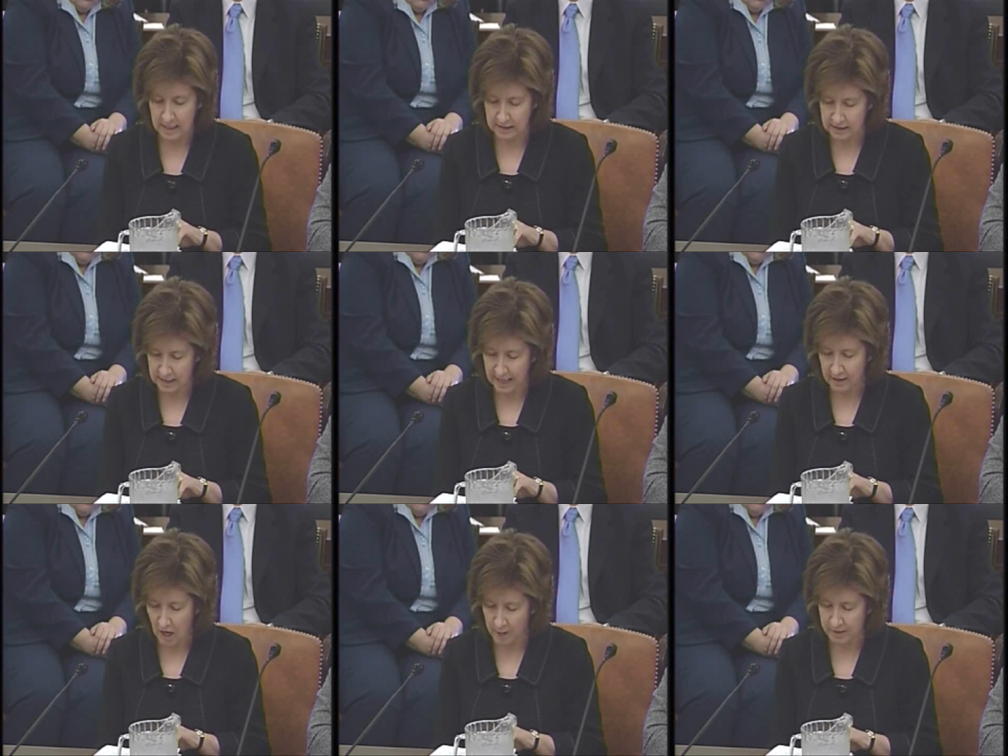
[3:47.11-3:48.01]
It's a
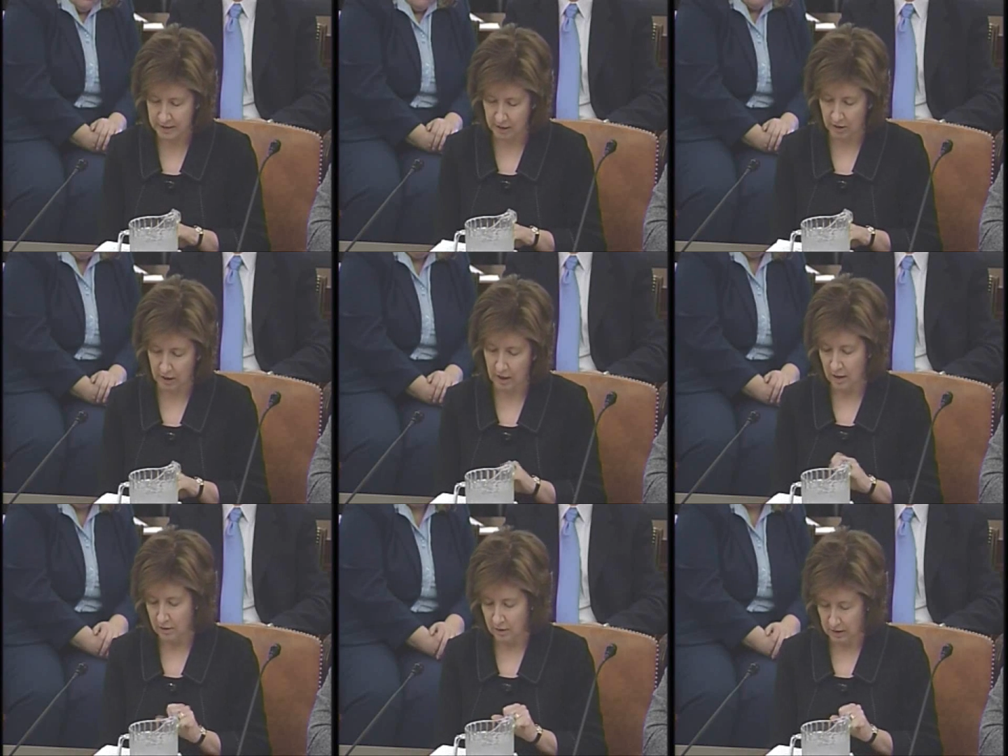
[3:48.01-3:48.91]
sad commentary
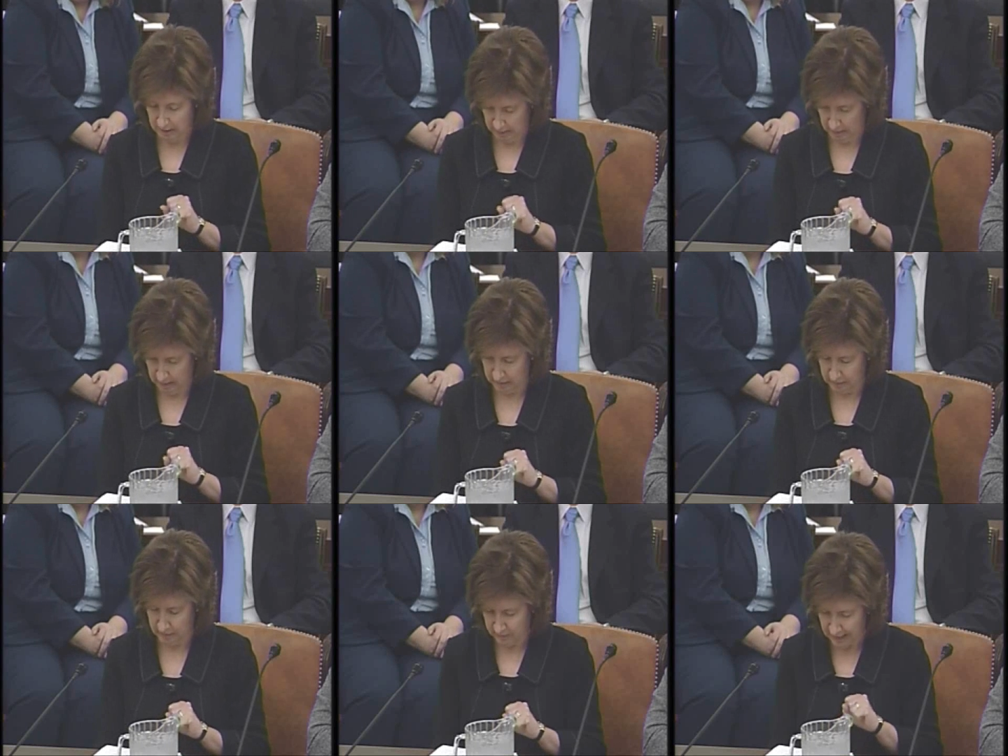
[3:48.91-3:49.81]

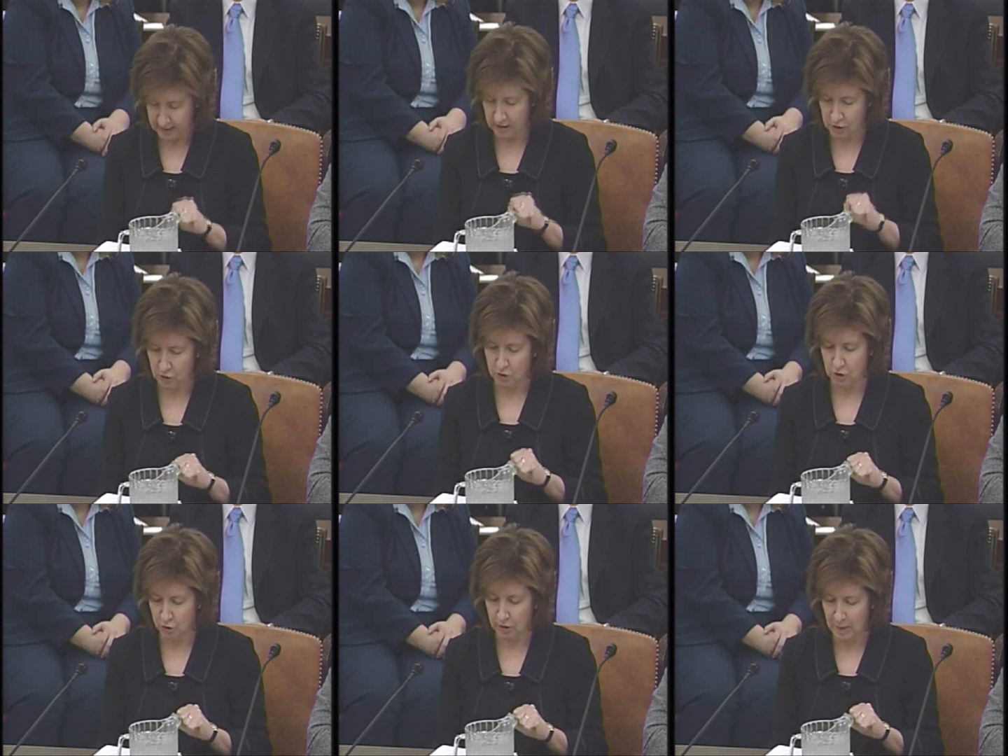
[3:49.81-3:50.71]
that Social
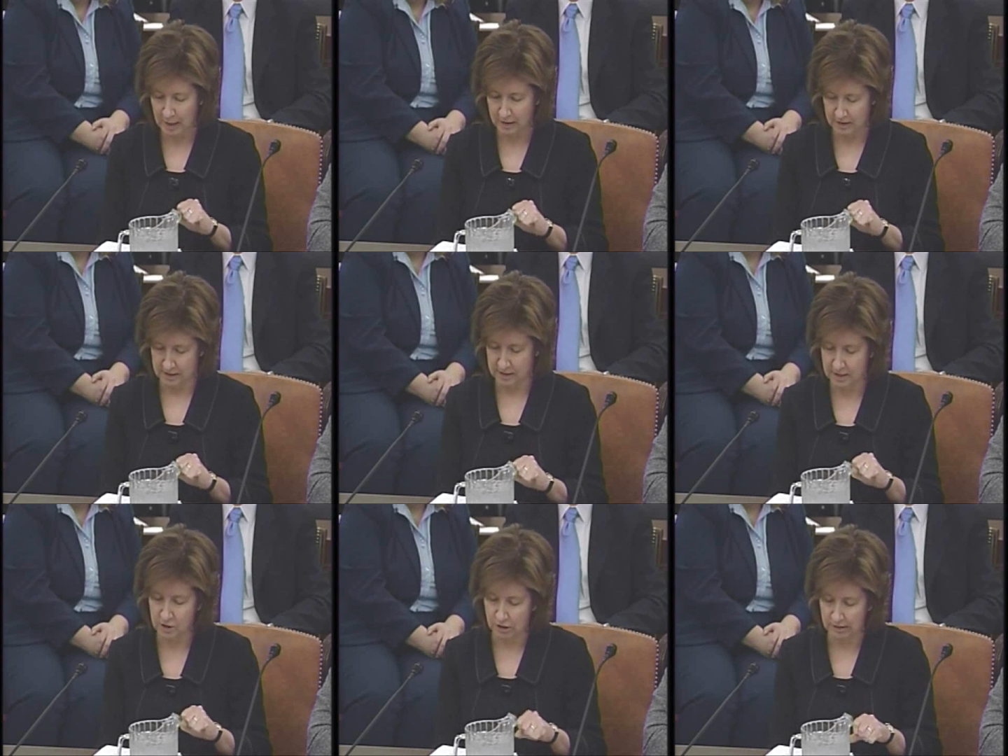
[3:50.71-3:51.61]
Security made this
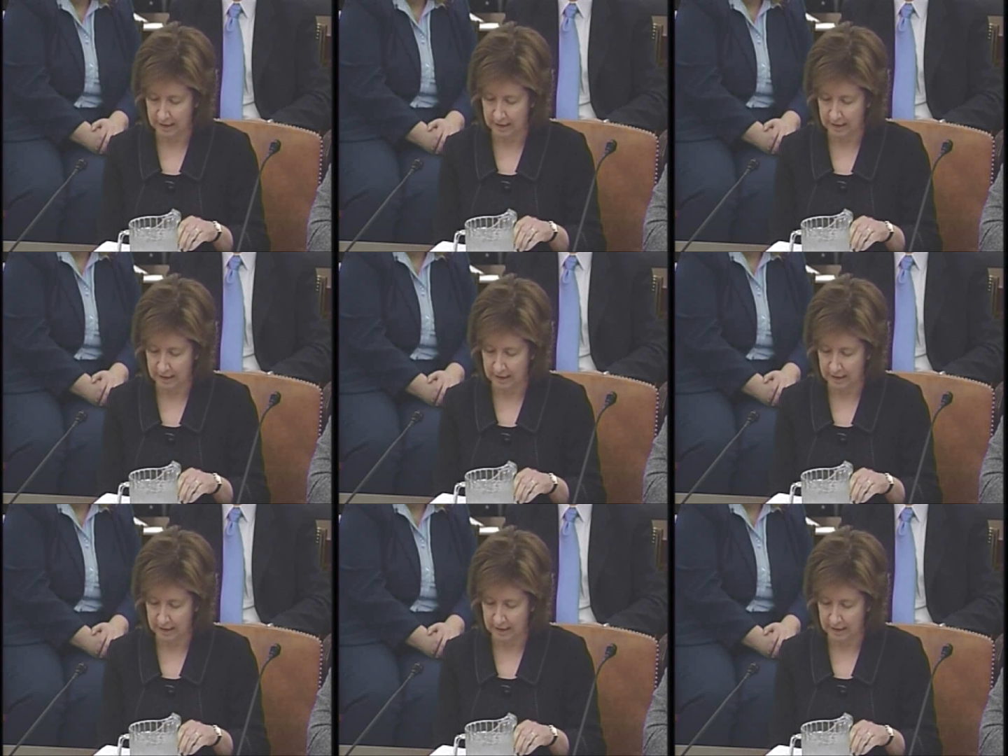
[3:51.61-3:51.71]
decision,